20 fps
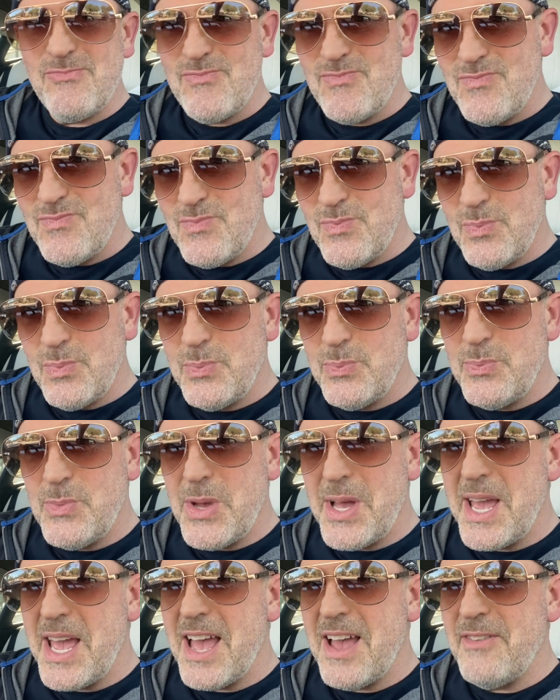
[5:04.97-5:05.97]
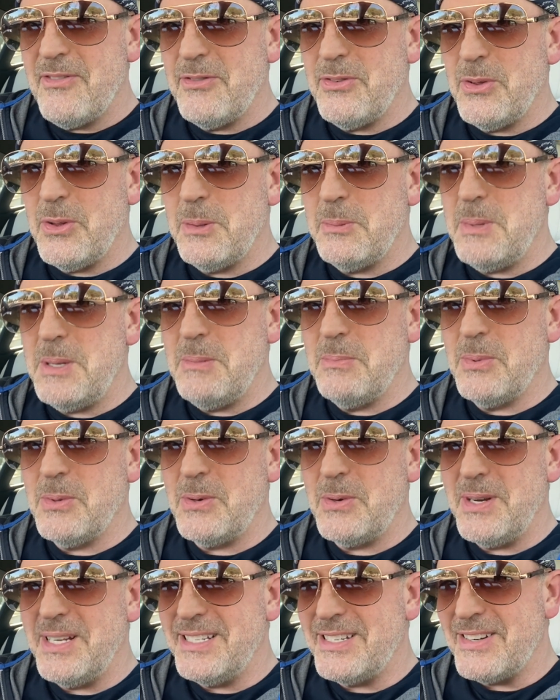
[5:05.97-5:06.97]
a handful of people
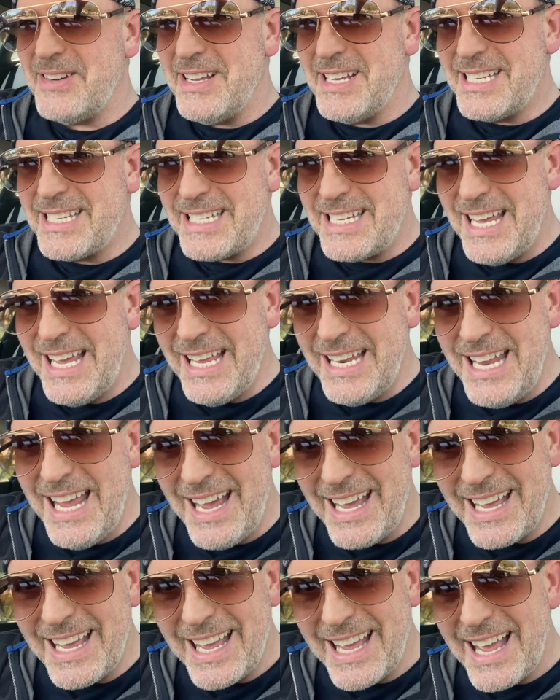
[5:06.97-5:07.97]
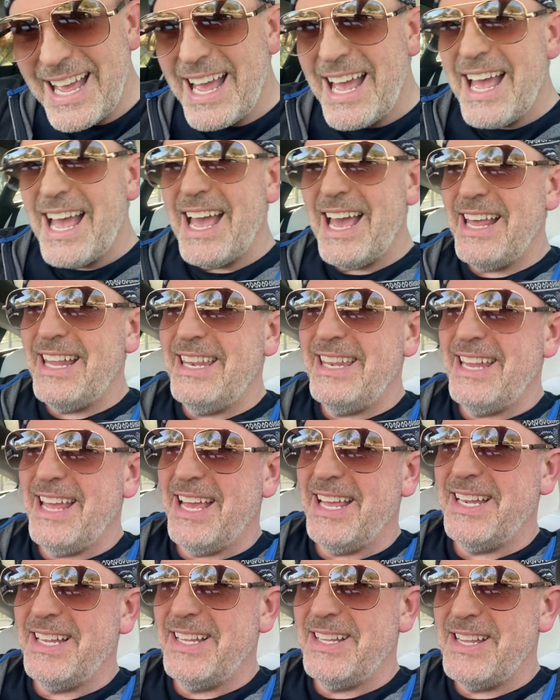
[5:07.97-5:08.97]
are interested.
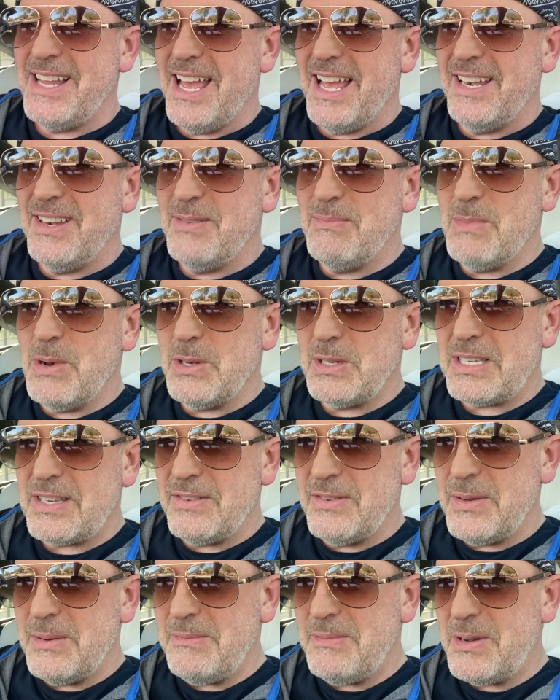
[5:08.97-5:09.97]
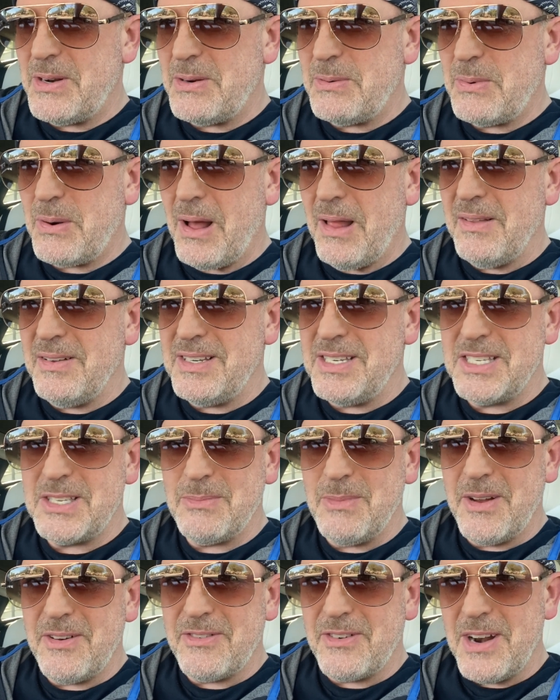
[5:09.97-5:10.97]
and most of them are probably just
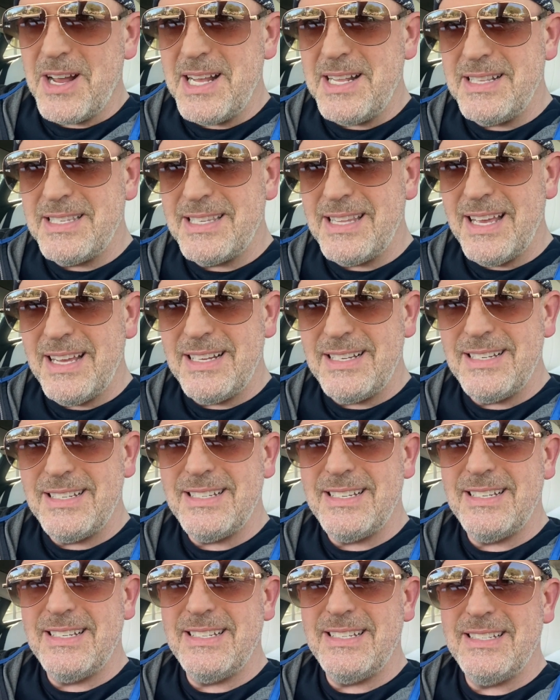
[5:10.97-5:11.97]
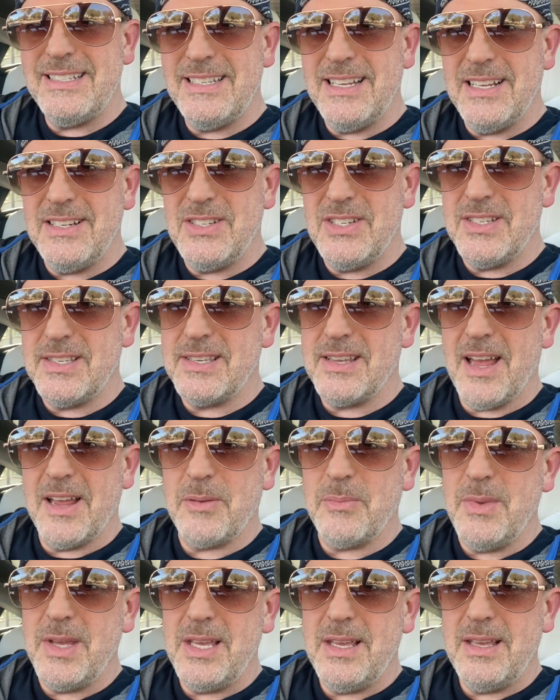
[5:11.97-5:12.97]
my friends that just like
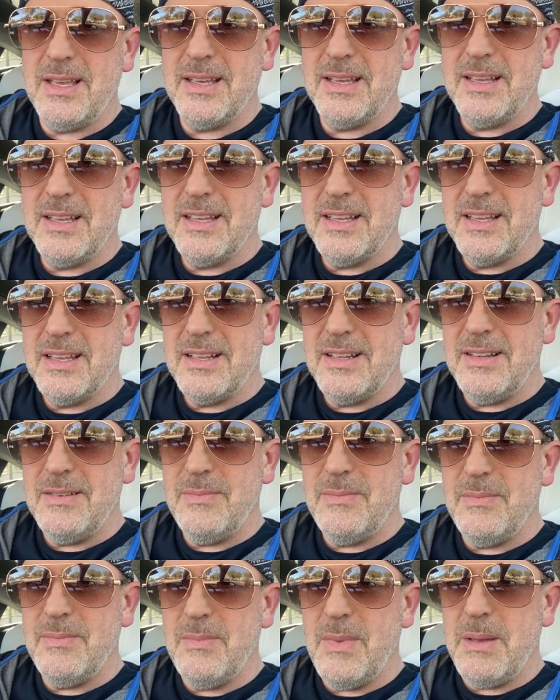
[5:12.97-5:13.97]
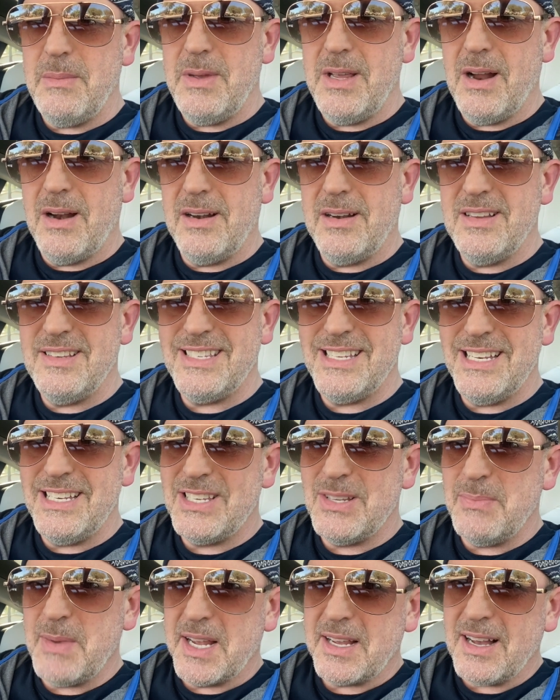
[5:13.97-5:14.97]
me, maybe aren't as
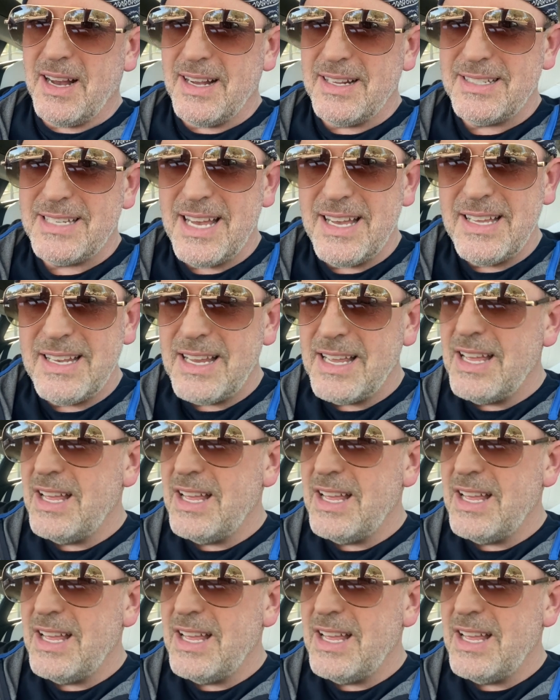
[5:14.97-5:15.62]
into my content.